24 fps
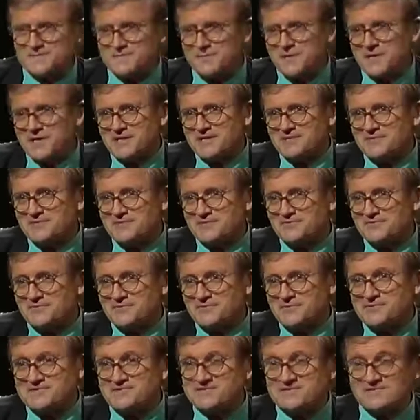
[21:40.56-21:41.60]
painting, for
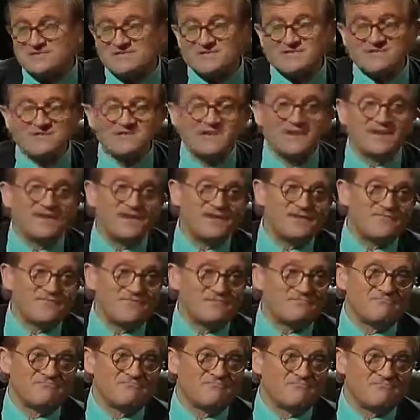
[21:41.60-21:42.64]
instance, is a thing
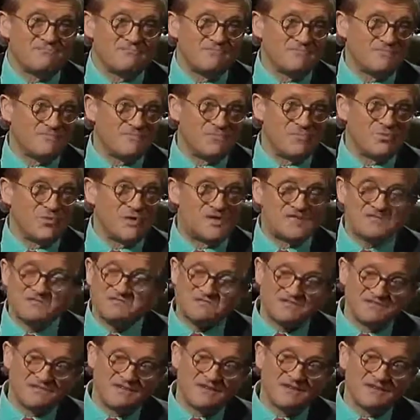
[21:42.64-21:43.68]
even
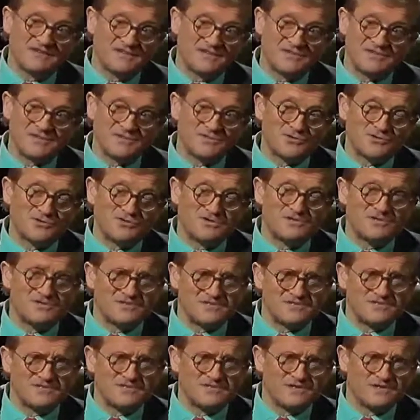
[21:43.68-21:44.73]
Western art
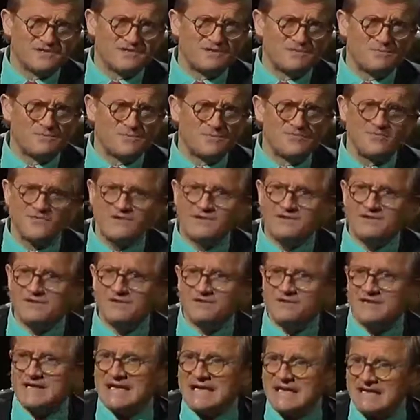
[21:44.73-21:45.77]
historians can be
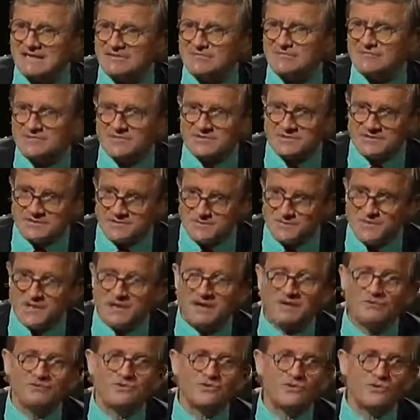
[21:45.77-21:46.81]
very ignorant
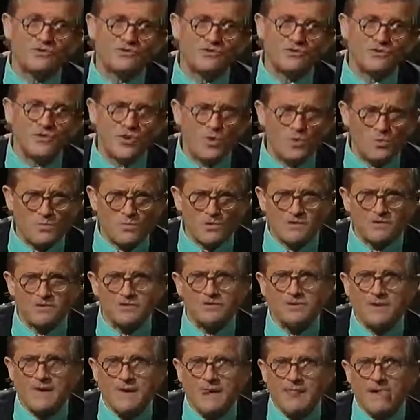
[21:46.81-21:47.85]
about, not know
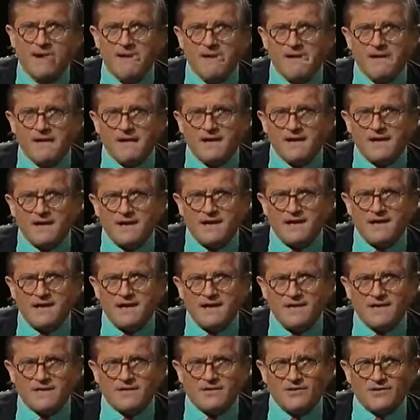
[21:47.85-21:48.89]
much. And
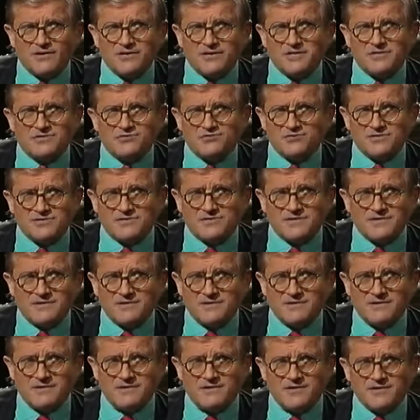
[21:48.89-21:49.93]
I got
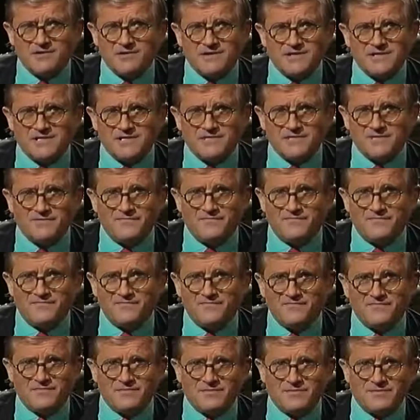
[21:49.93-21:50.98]
interested, oddly
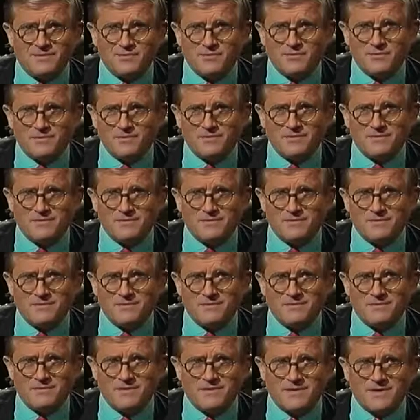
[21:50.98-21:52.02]
enough,
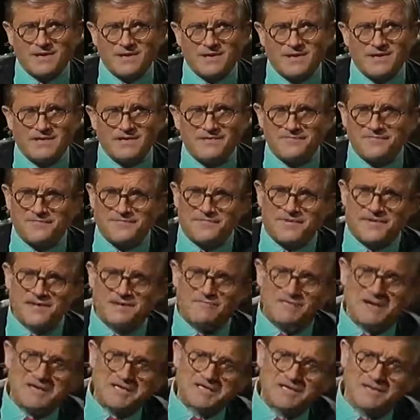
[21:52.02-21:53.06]
through a kind of
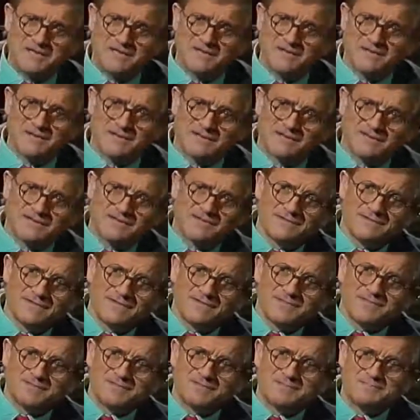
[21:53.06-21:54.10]
theoretical
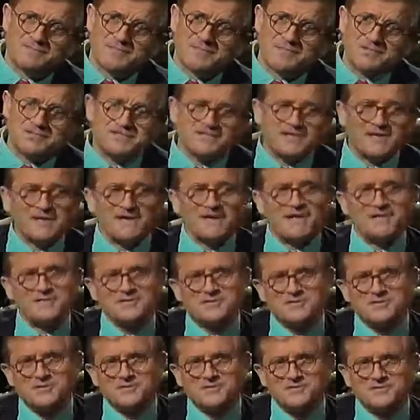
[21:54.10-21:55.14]
interest because of their
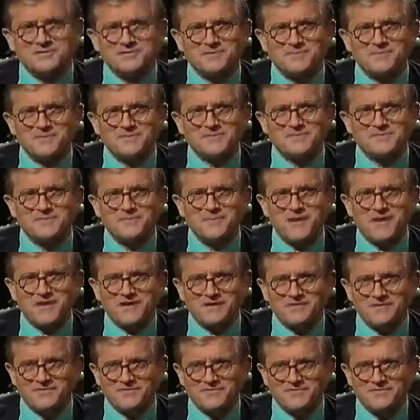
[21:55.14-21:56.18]
attitude to
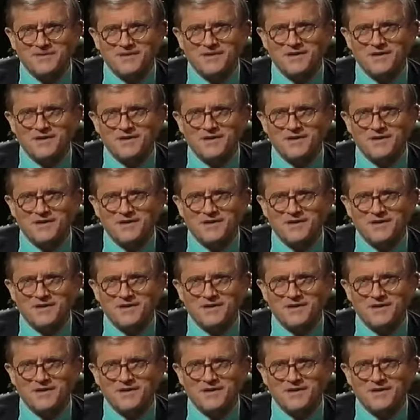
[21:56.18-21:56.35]
perspective.